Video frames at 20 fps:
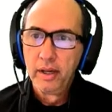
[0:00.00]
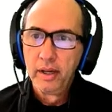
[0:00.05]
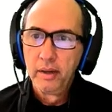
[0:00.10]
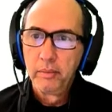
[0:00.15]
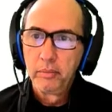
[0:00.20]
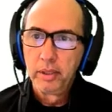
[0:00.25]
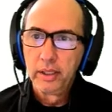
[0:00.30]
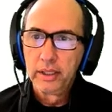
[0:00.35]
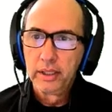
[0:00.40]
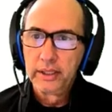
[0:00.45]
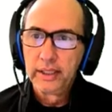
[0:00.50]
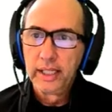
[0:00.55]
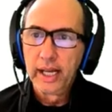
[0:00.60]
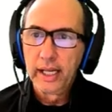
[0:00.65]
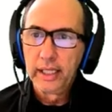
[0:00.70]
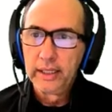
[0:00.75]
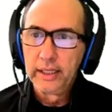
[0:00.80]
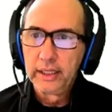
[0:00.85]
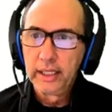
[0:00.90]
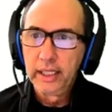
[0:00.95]
plus
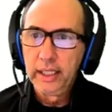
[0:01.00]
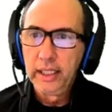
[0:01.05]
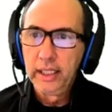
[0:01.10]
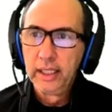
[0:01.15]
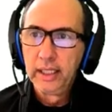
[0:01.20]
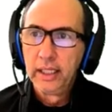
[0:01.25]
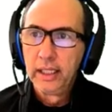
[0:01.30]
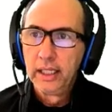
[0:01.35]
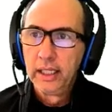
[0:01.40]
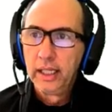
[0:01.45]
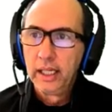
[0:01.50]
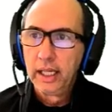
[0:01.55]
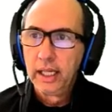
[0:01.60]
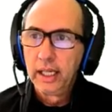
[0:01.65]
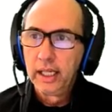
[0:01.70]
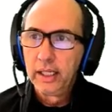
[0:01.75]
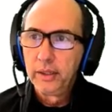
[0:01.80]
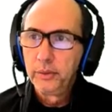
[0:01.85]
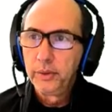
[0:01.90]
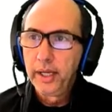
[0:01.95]
19,
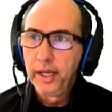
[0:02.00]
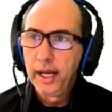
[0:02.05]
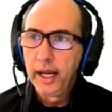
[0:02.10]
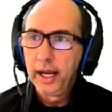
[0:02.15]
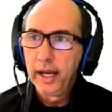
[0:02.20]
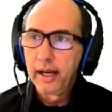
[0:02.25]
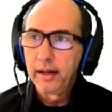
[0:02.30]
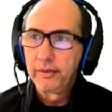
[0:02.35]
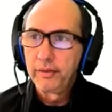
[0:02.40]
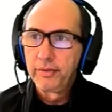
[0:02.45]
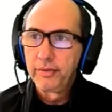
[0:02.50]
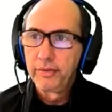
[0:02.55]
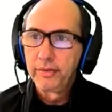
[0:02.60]
and we have